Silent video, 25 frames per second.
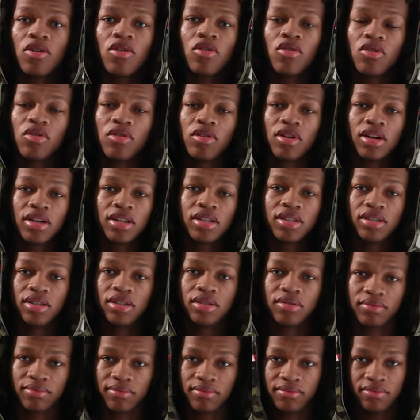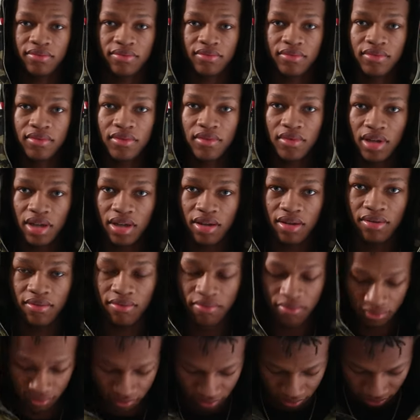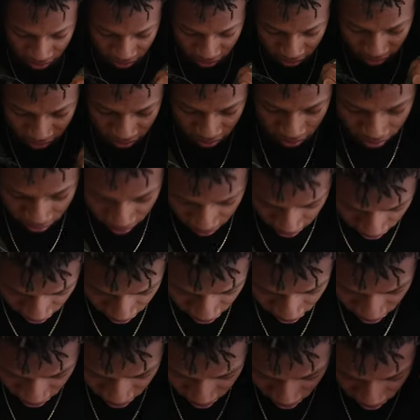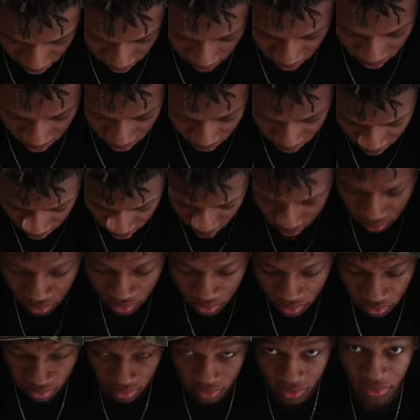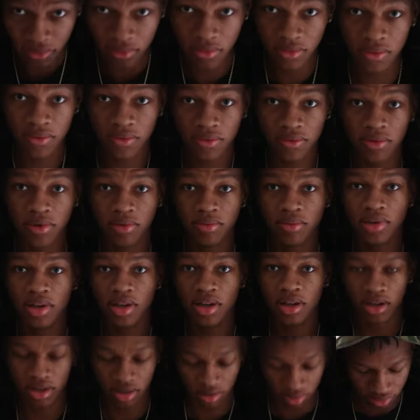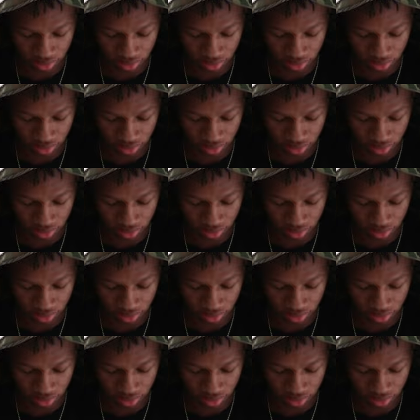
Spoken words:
Or I could, like, you feel me? Like,